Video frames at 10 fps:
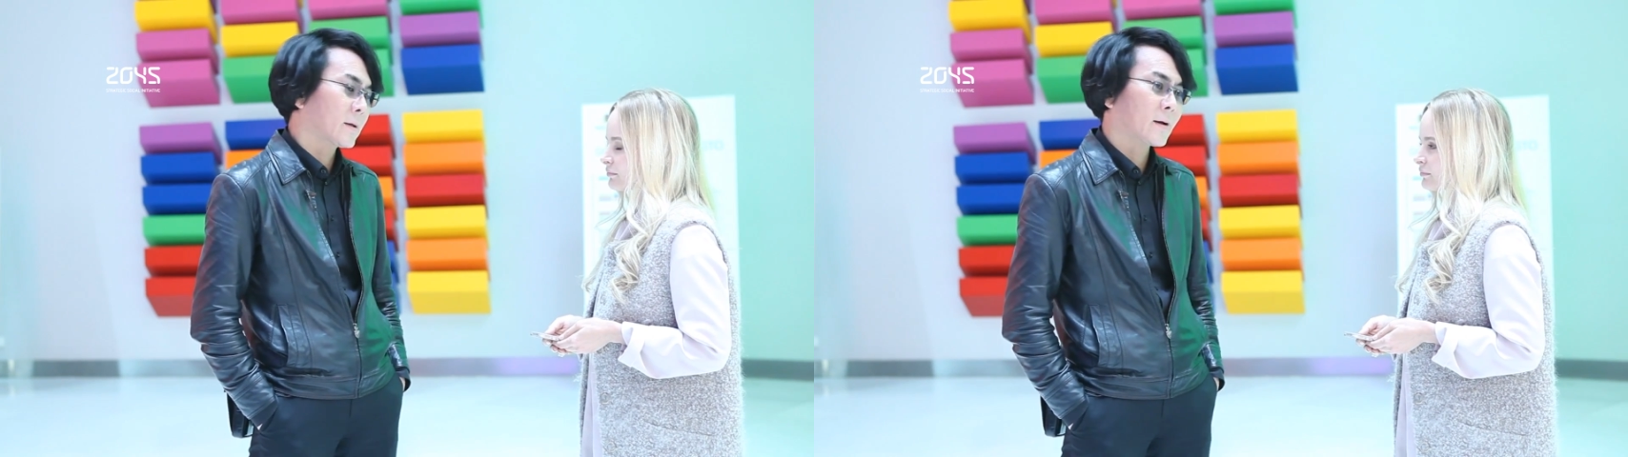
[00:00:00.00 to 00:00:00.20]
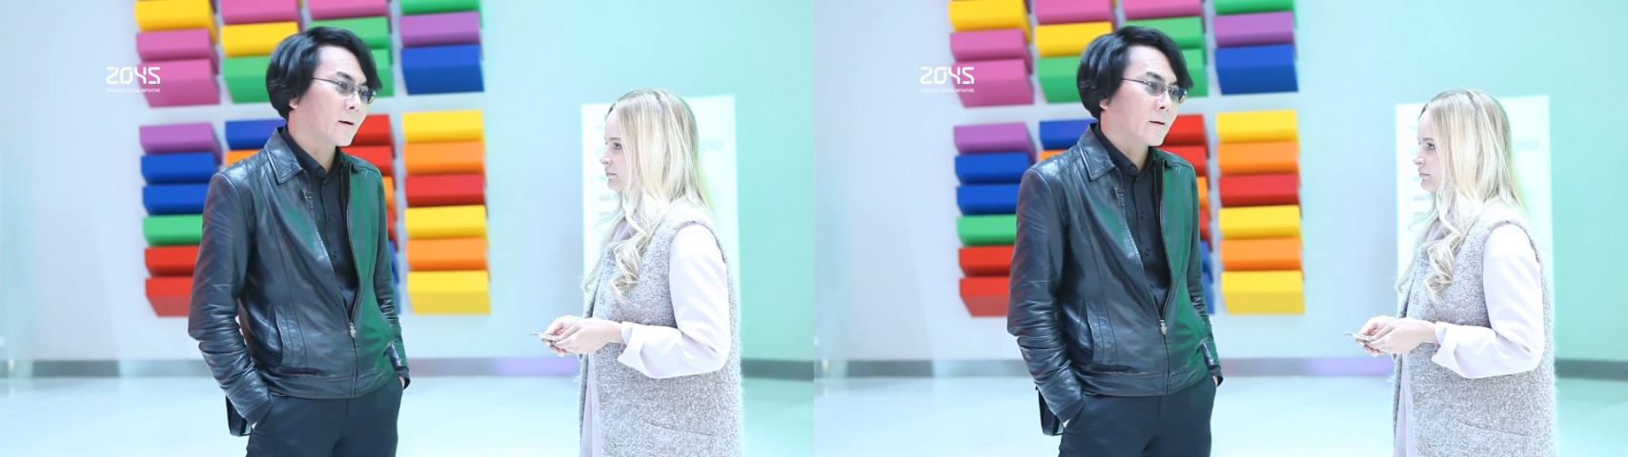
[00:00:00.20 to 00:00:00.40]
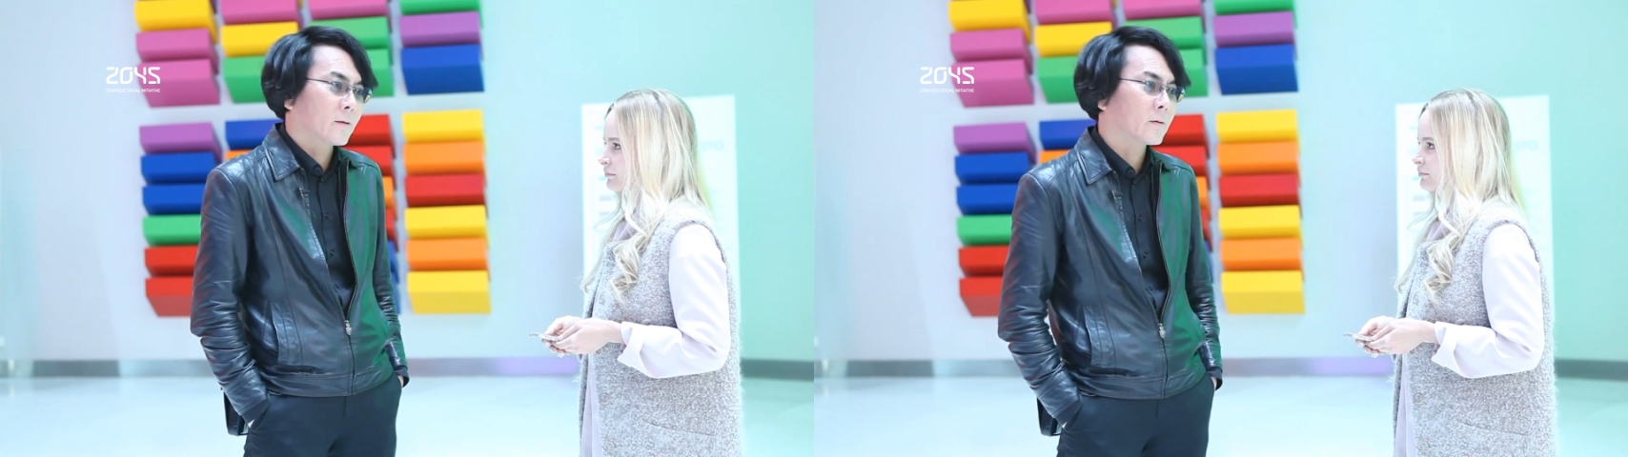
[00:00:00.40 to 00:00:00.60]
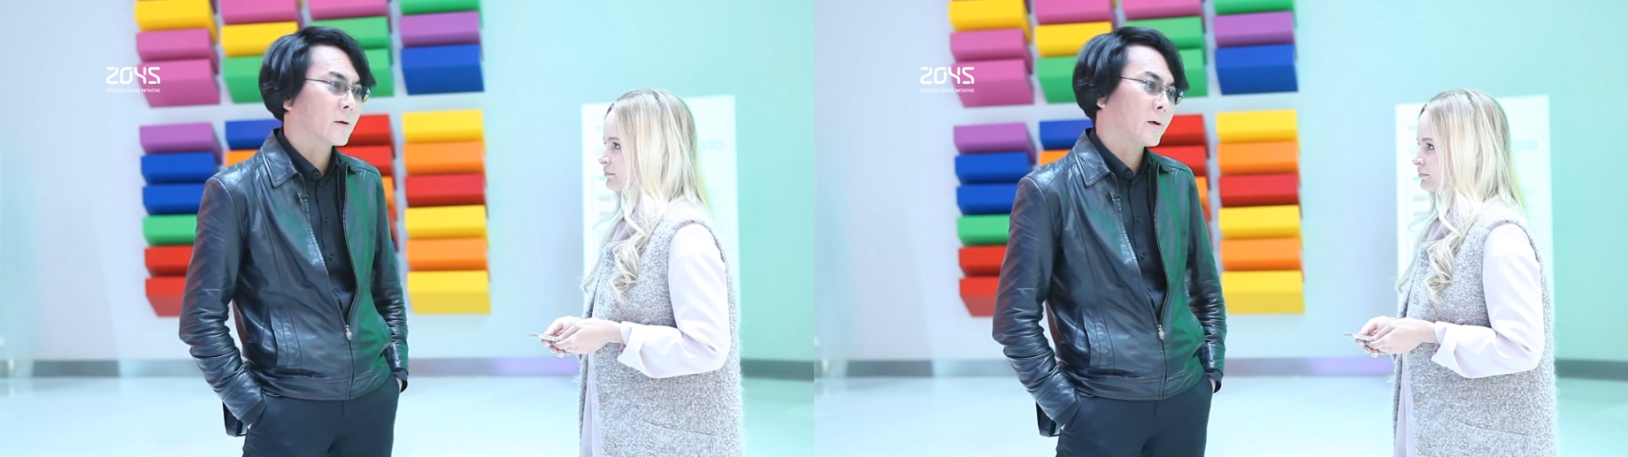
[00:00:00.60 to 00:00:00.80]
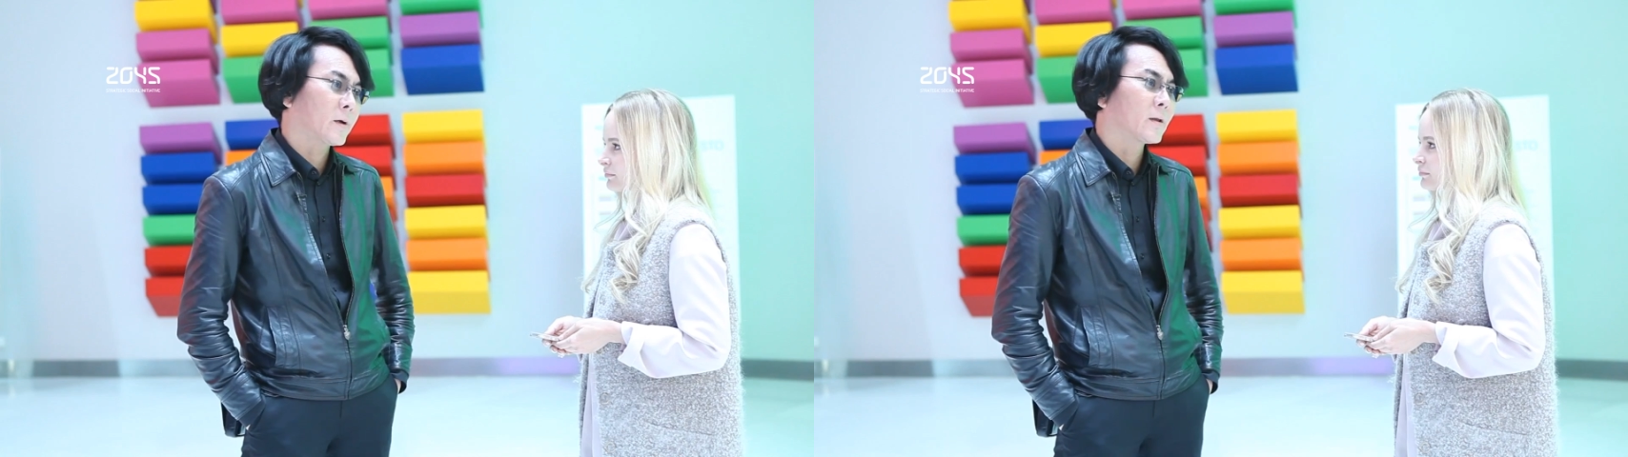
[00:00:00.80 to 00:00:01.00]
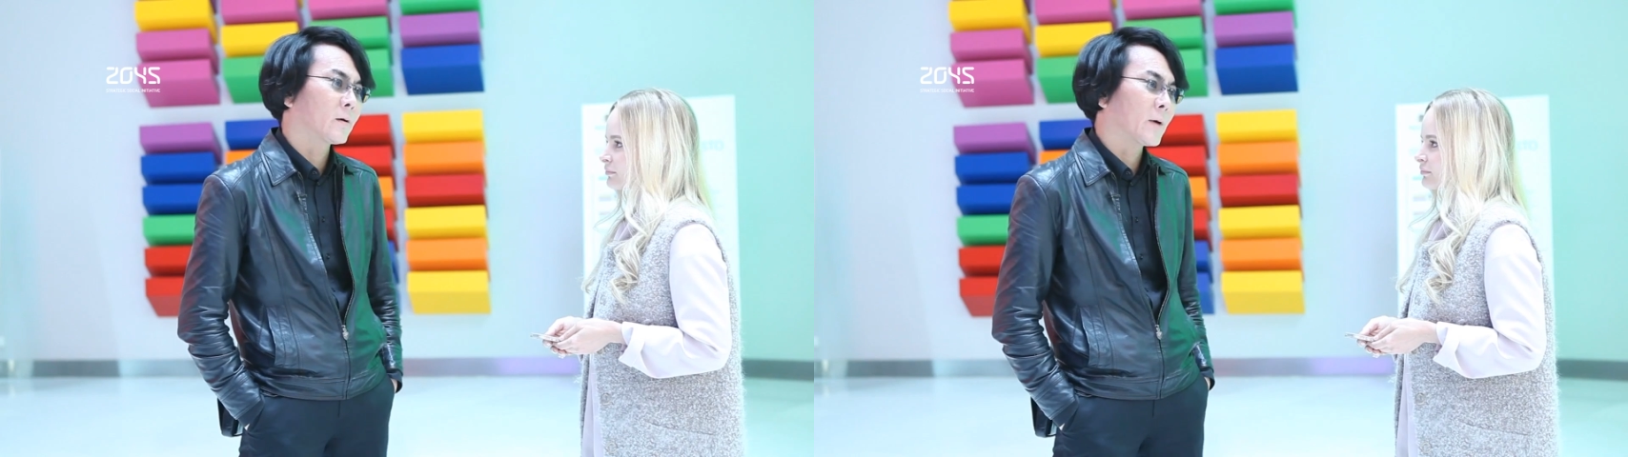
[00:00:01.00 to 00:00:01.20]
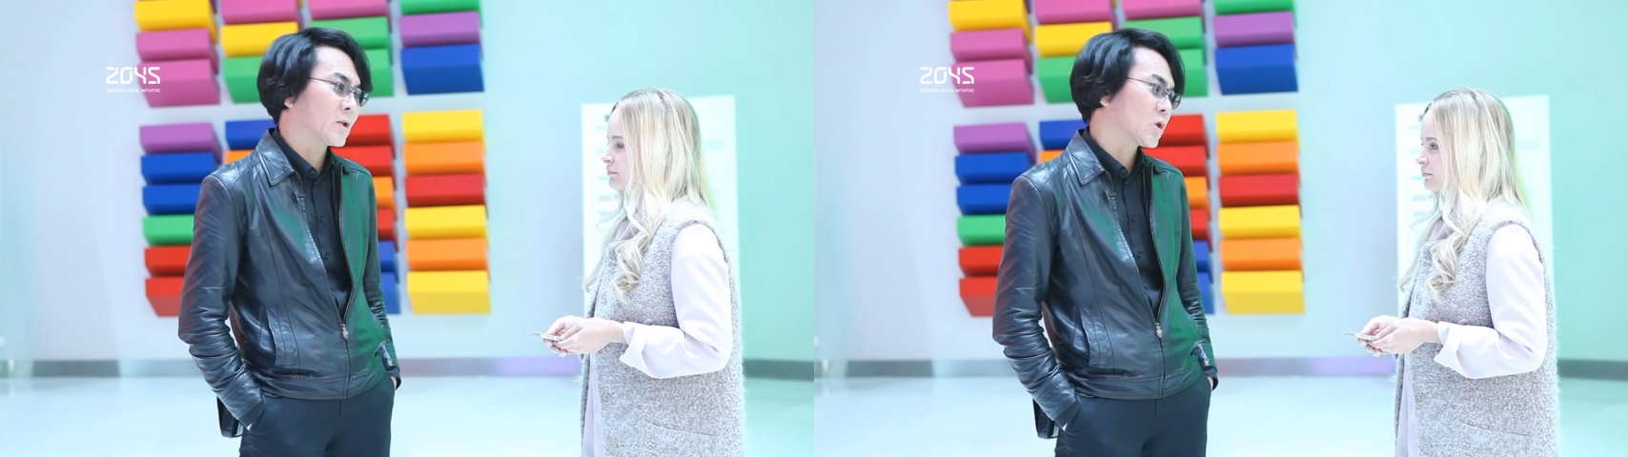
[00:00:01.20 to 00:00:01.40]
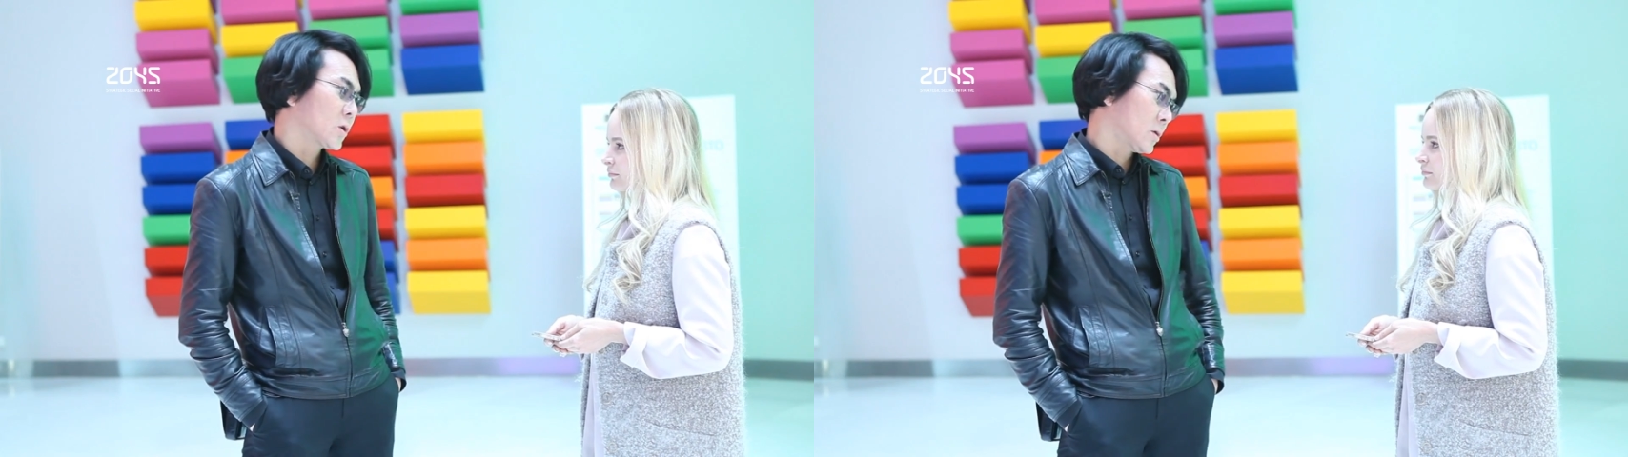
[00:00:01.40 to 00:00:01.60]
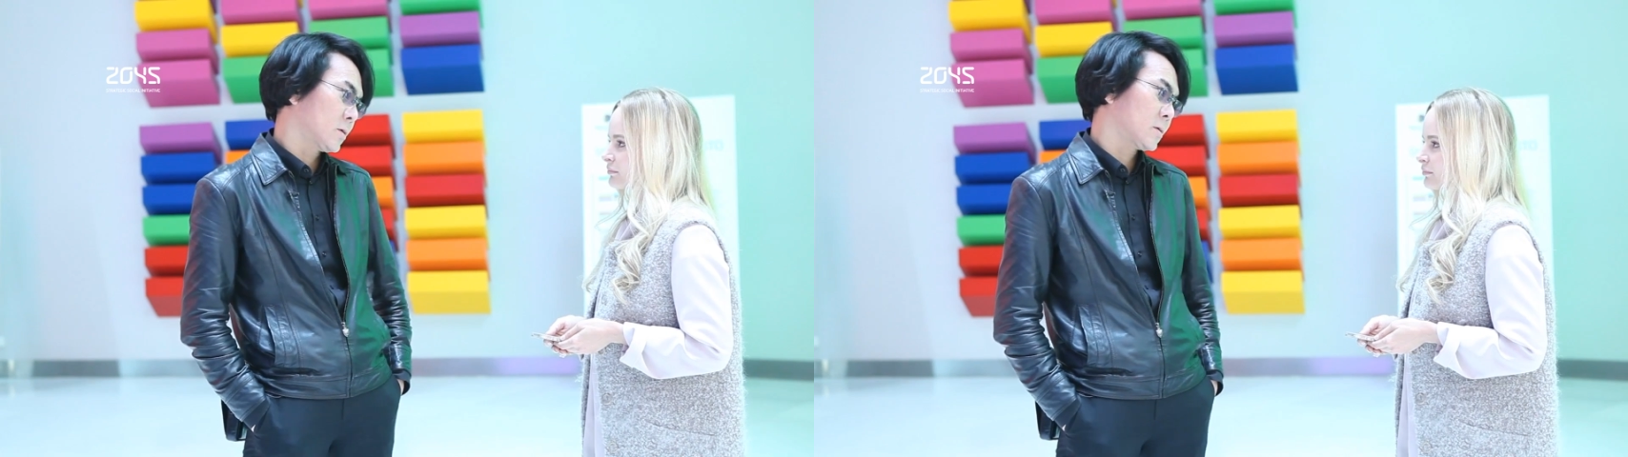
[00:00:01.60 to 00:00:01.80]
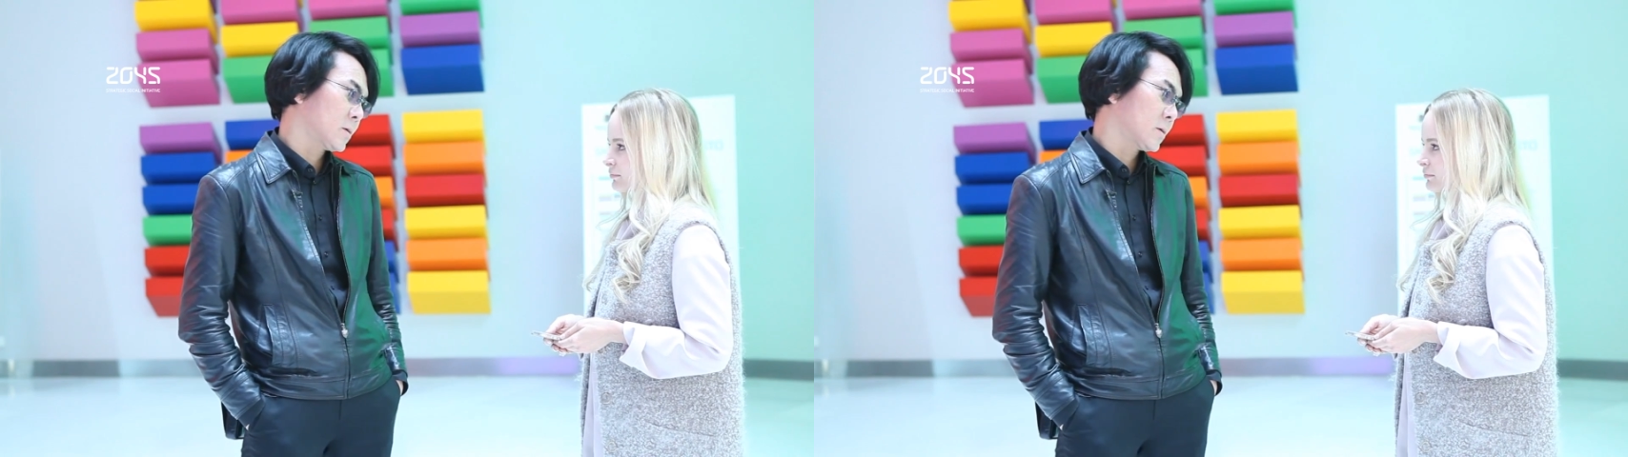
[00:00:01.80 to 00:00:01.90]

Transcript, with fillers: current machines.